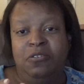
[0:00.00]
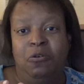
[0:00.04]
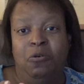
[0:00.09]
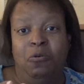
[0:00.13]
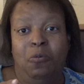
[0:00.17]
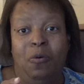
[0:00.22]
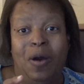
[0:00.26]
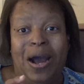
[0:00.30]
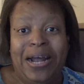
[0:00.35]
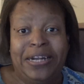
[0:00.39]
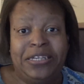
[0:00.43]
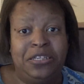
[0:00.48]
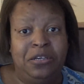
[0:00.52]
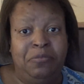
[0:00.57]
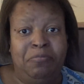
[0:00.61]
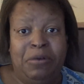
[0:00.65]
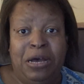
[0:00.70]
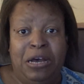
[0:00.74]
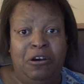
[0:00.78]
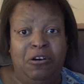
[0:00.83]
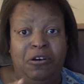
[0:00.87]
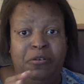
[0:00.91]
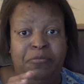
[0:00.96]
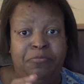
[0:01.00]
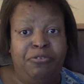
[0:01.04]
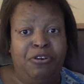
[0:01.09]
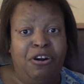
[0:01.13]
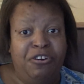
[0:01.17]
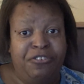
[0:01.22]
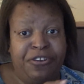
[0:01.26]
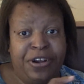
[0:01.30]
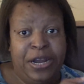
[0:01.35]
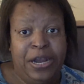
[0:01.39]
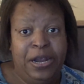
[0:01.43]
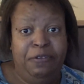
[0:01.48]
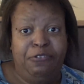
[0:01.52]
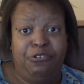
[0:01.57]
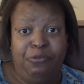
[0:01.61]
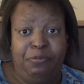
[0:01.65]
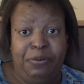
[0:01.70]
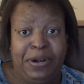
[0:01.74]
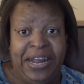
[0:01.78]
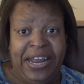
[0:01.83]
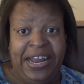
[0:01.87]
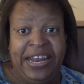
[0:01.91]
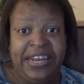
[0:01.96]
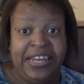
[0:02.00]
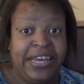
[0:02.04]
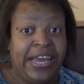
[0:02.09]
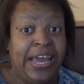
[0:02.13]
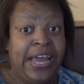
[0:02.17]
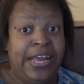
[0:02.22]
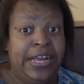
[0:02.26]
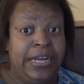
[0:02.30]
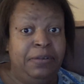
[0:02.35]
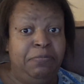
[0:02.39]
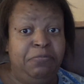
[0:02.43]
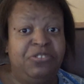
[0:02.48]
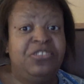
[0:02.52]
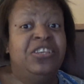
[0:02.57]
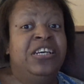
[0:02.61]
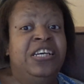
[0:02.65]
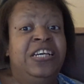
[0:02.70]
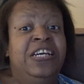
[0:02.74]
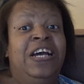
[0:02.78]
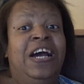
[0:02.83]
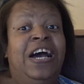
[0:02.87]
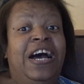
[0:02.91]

watching my own programs or playing games,